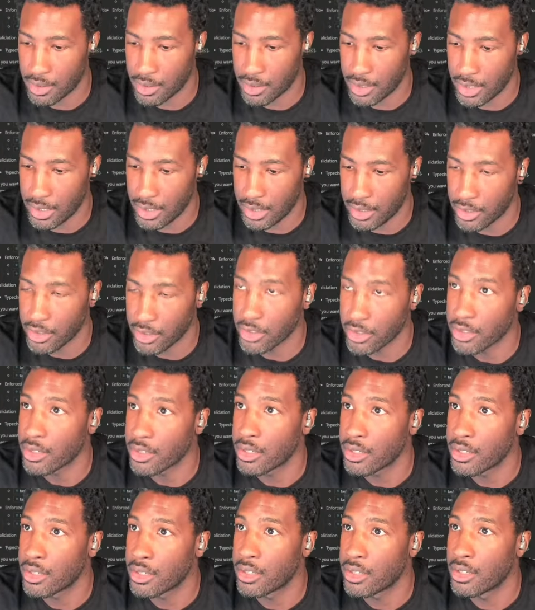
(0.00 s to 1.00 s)
here,
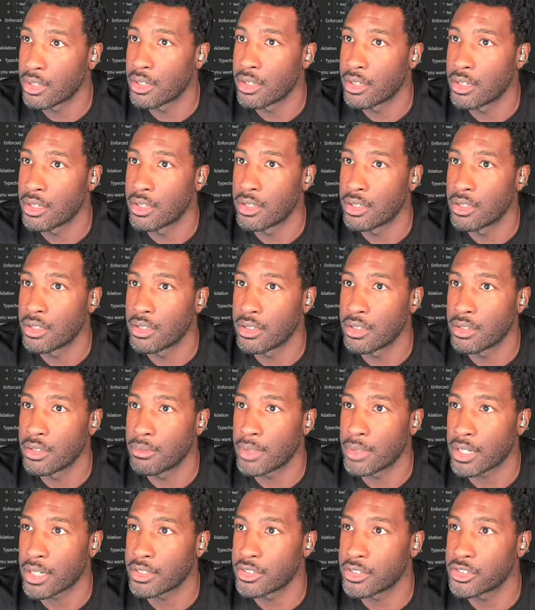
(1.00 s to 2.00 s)
I'm
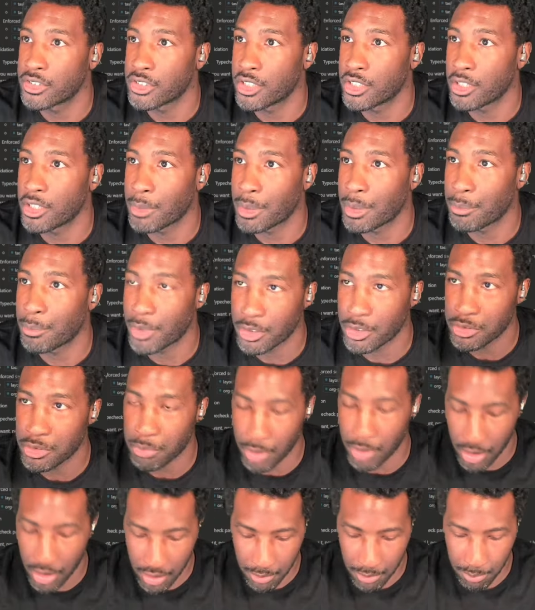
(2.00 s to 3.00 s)
not going to show you all my
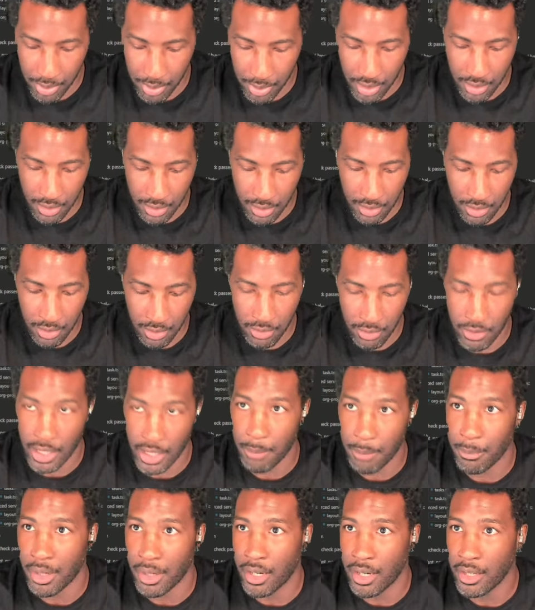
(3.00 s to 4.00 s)
postmark, but
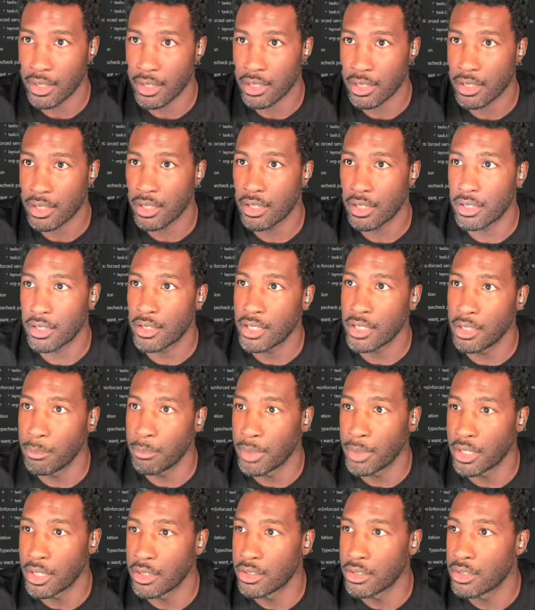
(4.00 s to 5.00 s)
grab my email.